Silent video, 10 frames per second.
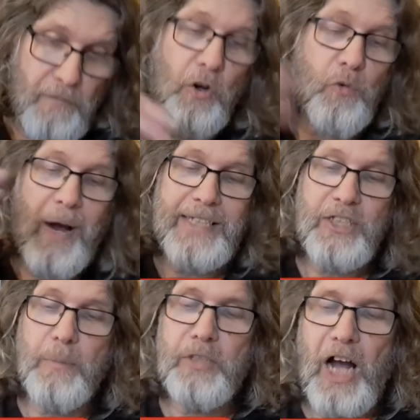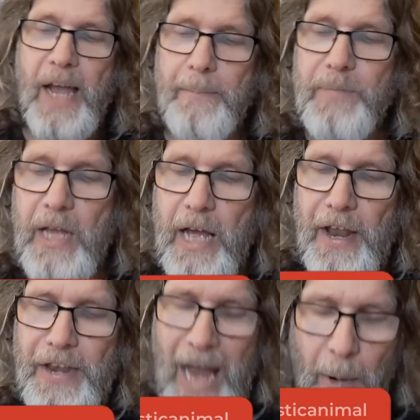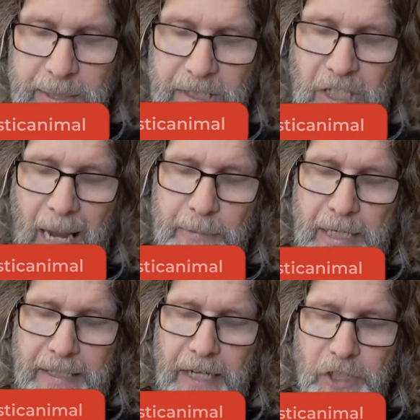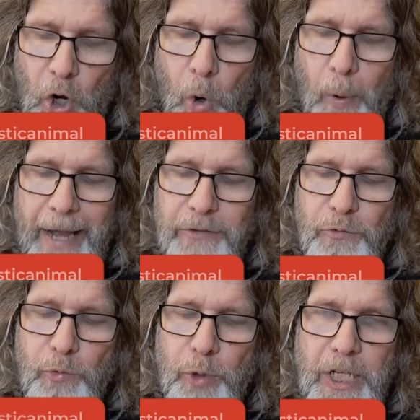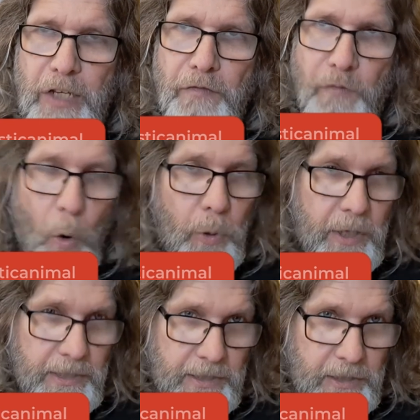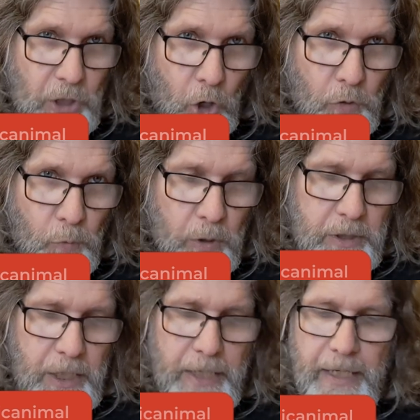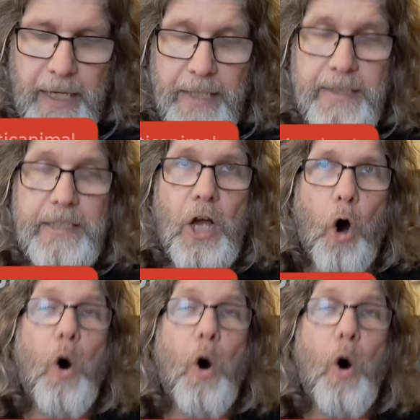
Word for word: for quite some time. Now is the time to let that go and refocus on what it is